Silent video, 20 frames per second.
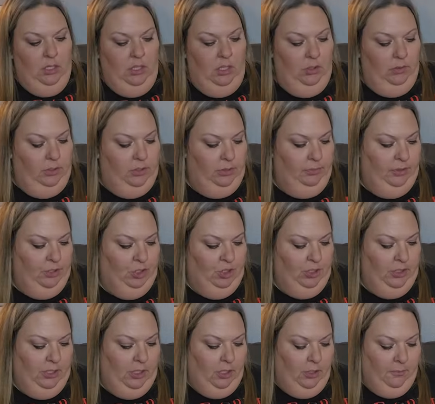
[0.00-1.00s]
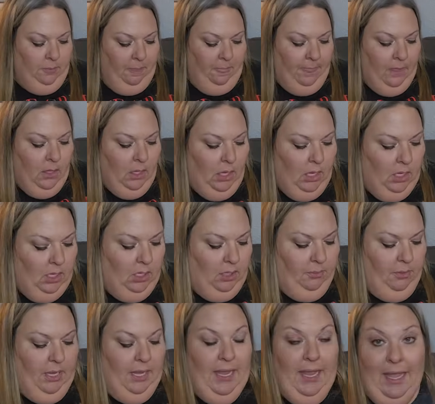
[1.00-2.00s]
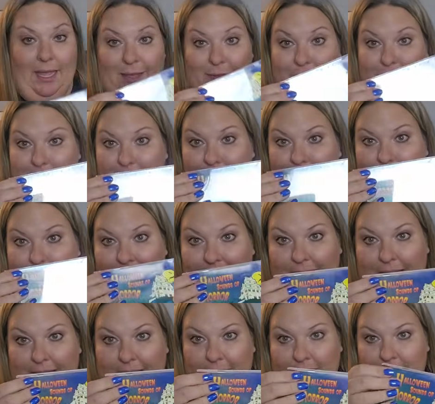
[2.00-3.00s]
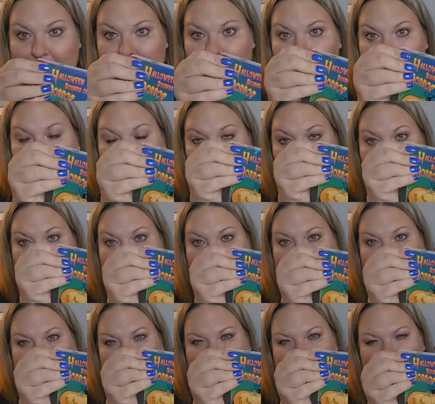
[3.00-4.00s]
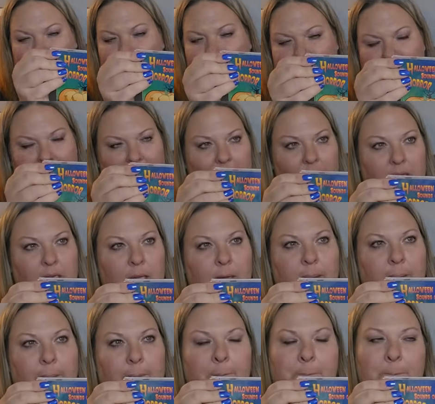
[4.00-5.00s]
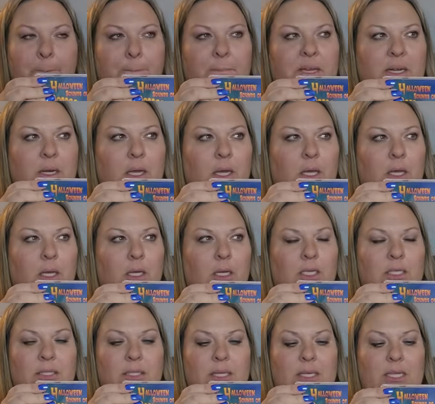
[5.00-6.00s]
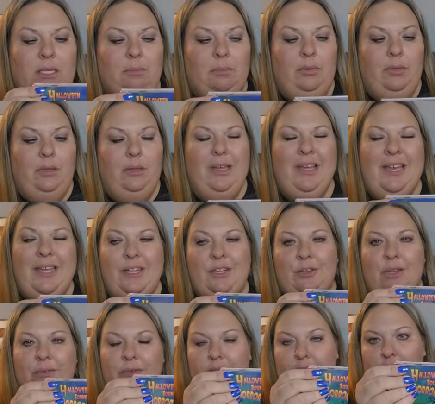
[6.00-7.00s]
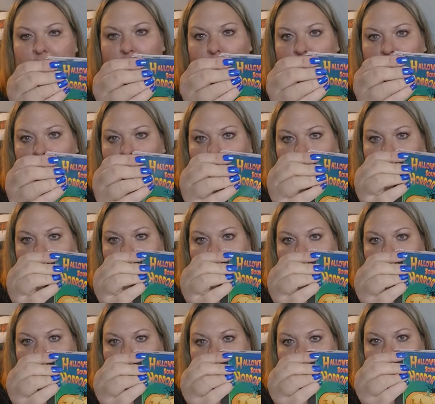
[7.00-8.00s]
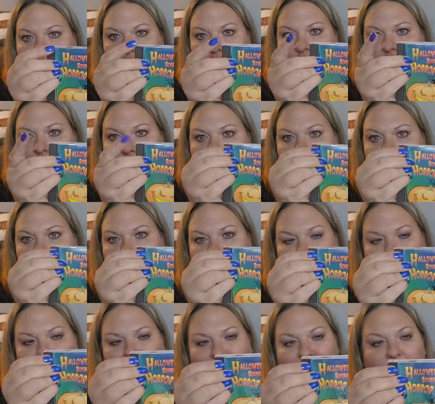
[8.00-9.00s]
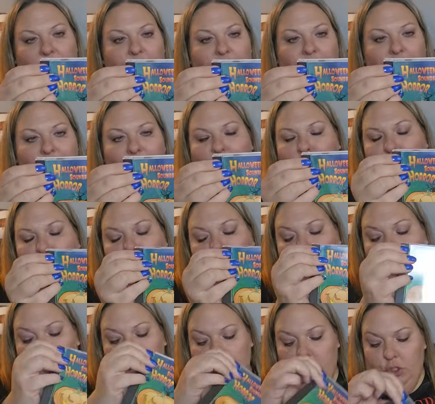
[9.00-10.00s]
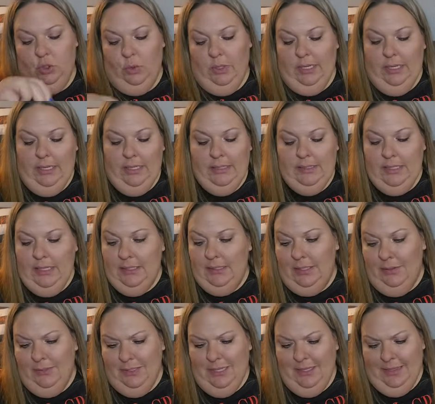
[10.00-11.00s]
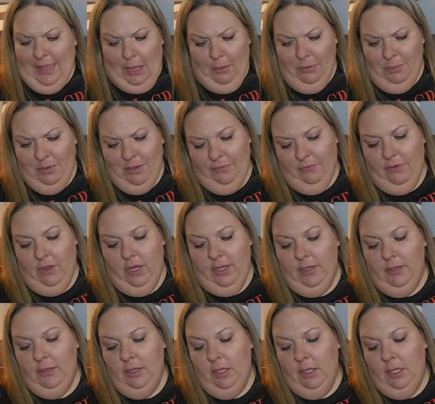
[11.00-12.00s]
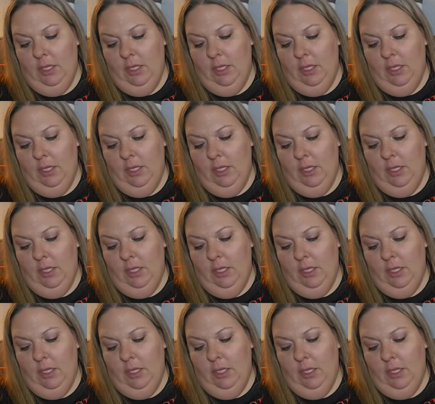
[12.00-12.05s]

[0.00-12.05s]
Oh, there's a bunch in here. I have a Halloween CD, but not a CD. I do have a CD player in the garage. I grabbed this at a thrift store for $2.29. I was like, that would be fun.